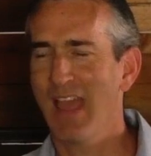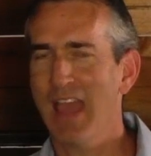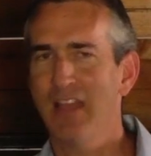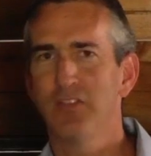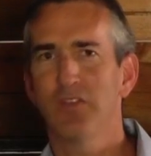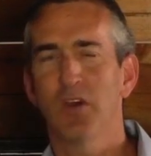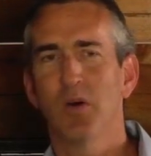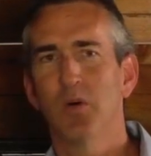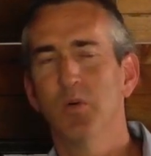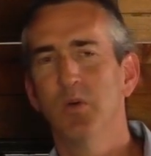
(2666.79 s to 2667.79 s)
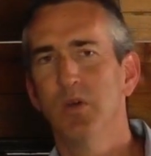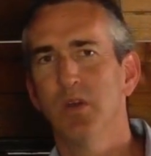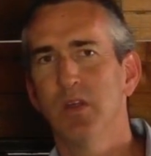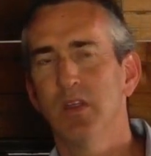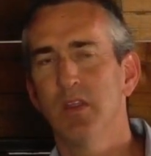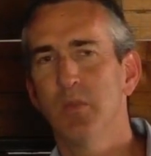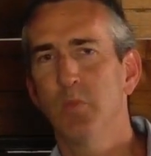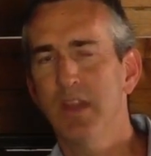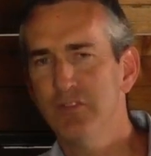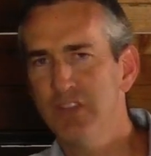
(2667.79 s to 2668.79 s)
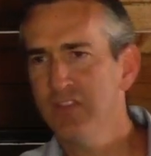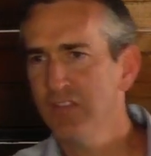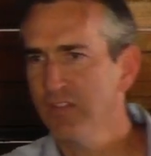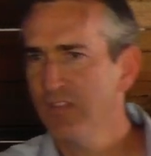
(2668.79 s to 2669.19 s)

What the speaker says: And so when Jesus